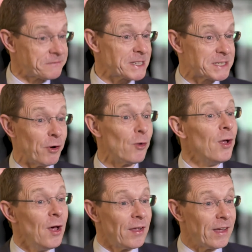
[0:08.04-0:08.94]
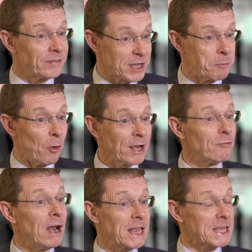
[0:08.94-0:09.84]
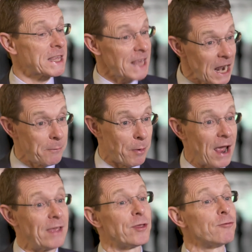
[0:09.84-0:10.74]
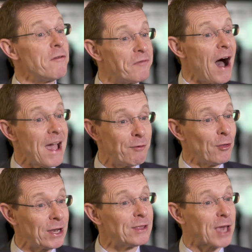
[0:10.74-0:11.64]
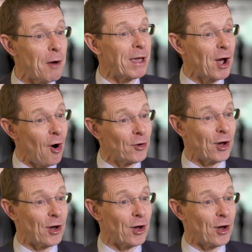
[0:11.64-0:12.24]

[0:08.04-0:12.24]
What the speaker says: Festival this morning really to celebrate the revival that is going on